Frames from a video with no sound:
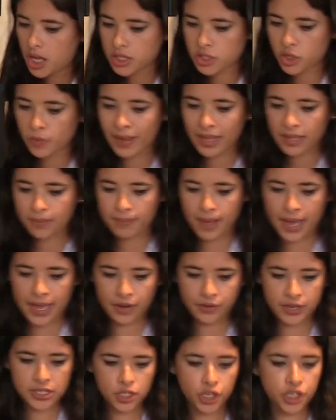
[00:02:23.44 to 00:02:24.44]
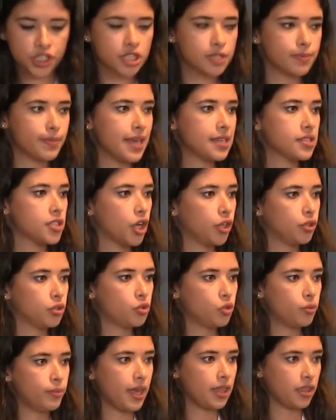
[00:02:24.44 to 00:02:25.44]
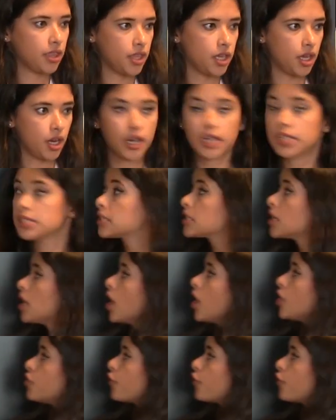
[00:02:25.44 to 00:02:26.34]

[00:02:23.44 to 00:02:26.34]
So my research is based on two main theories.